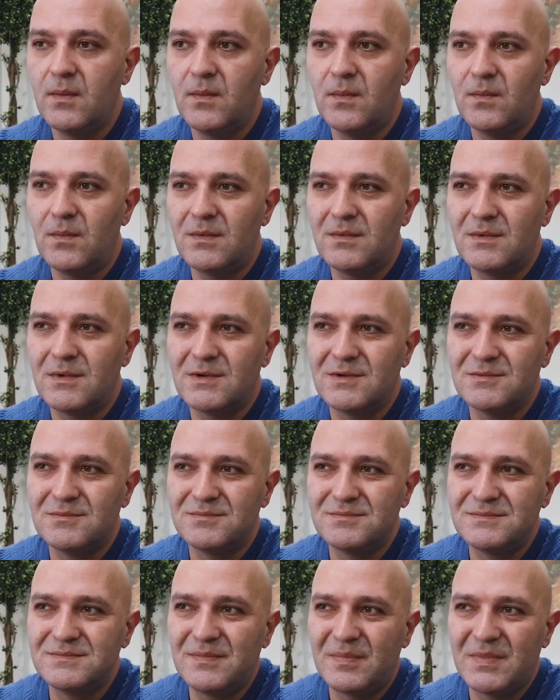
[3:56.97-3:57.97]

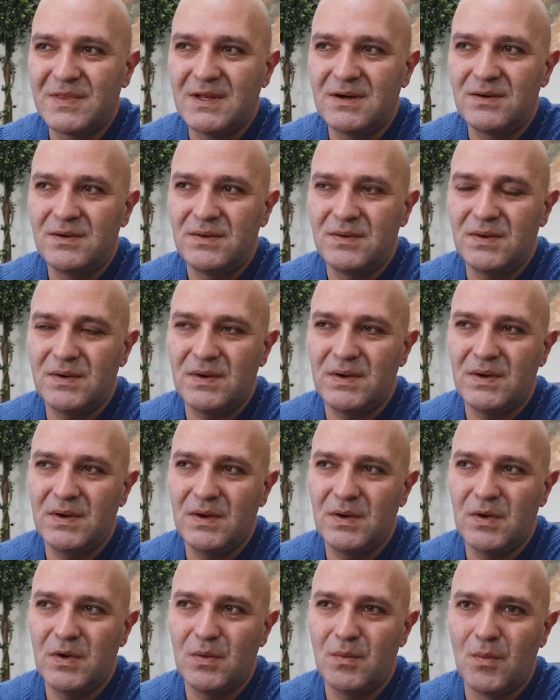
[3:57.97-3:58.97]
Well, they're
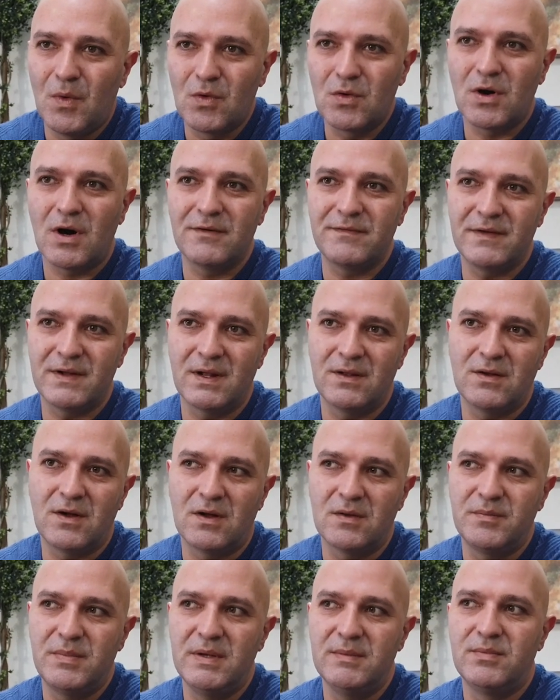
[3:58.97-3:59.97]
more often than
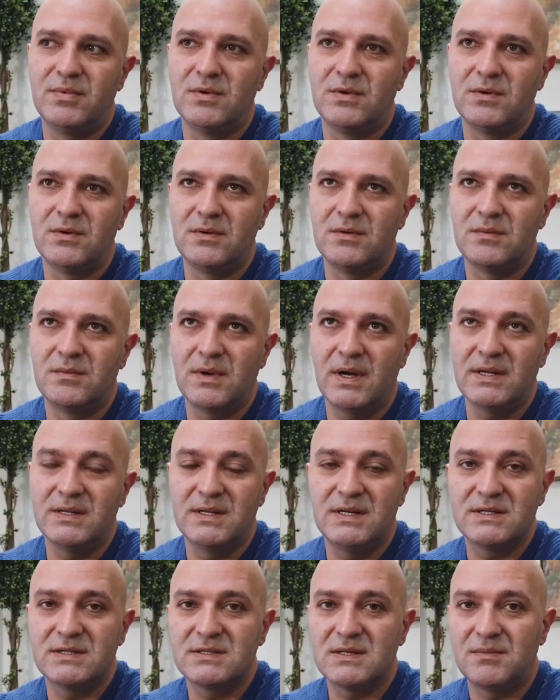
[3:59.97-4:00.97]
not people, and
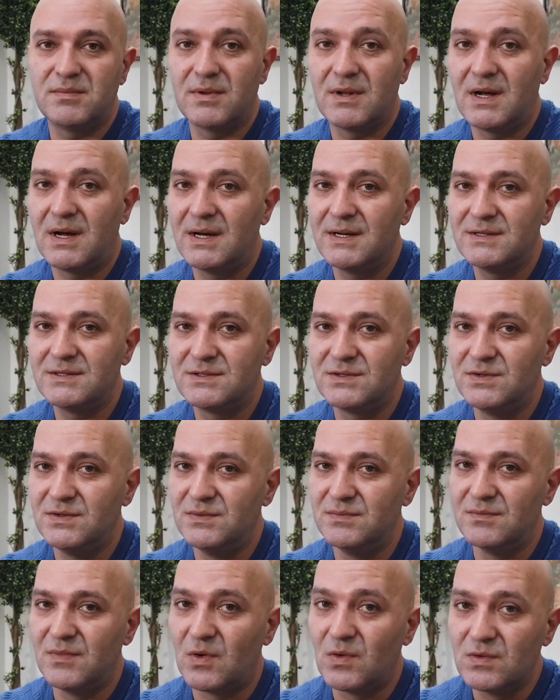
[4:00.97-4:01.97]
this applies to
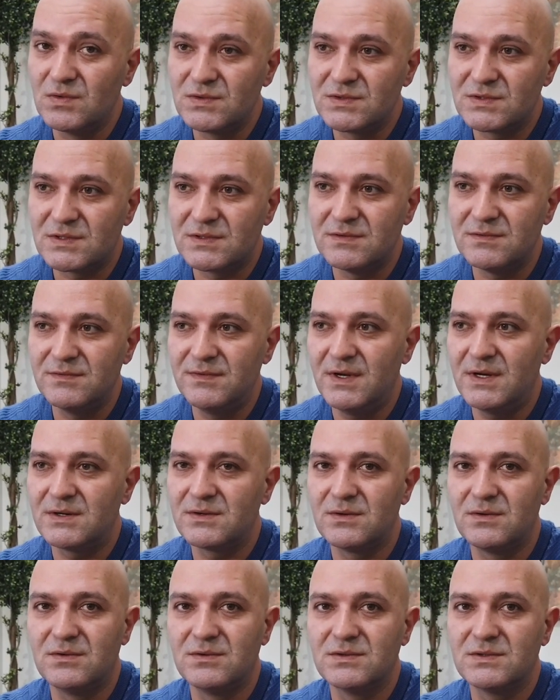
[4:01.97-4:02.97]
most
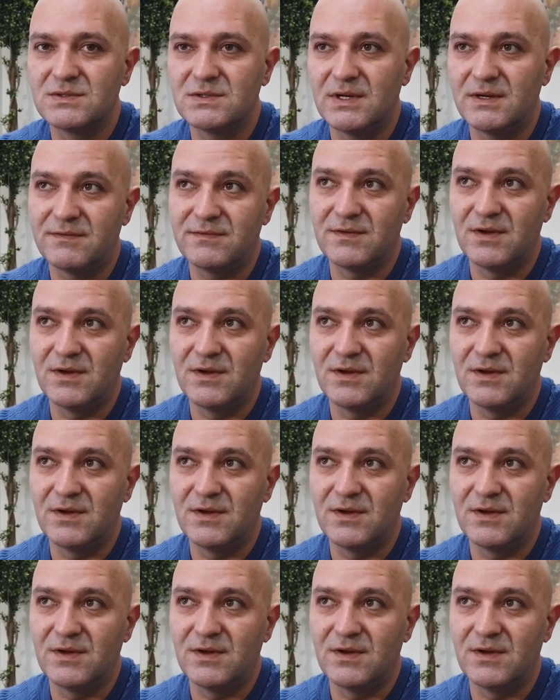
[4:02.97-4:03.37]
vehicles, if